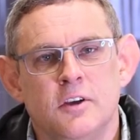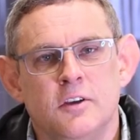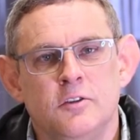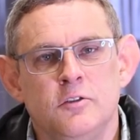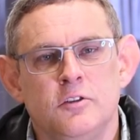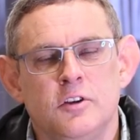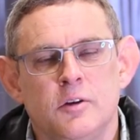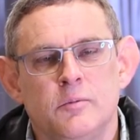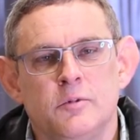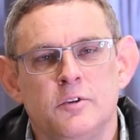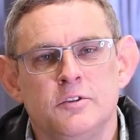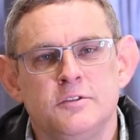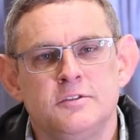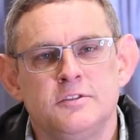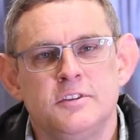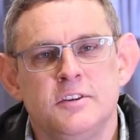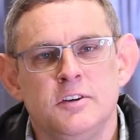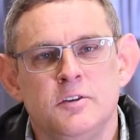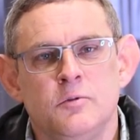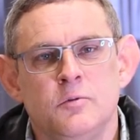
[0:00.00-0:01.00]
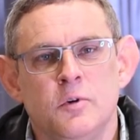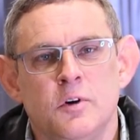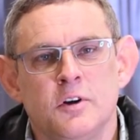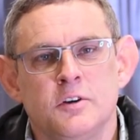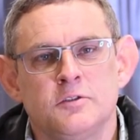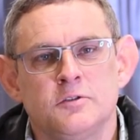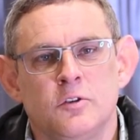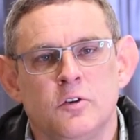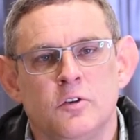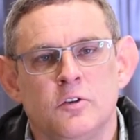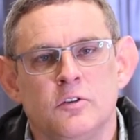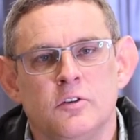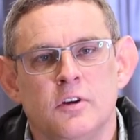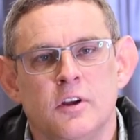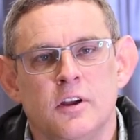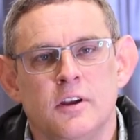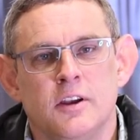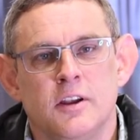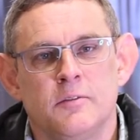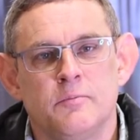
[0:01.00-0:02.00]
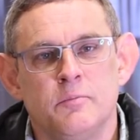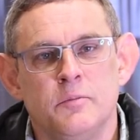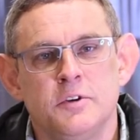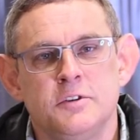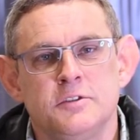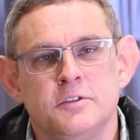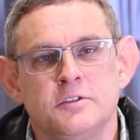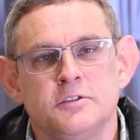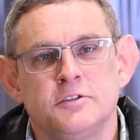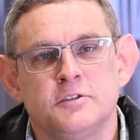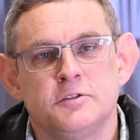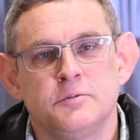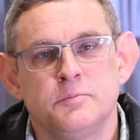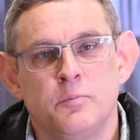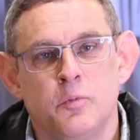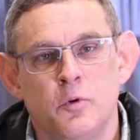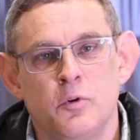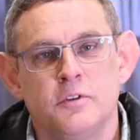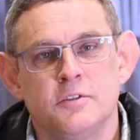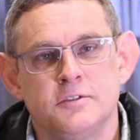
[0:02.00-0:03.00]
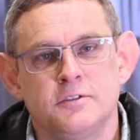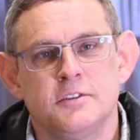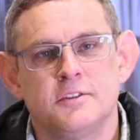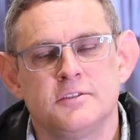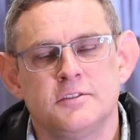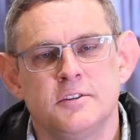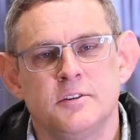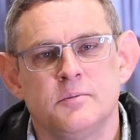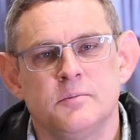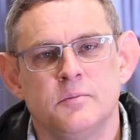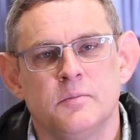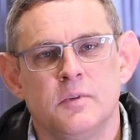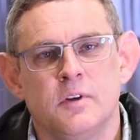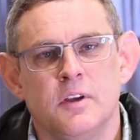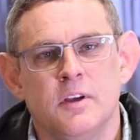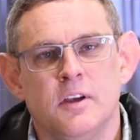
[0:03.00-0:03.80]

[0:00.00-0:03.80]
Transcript: UWC works on an admissions point system,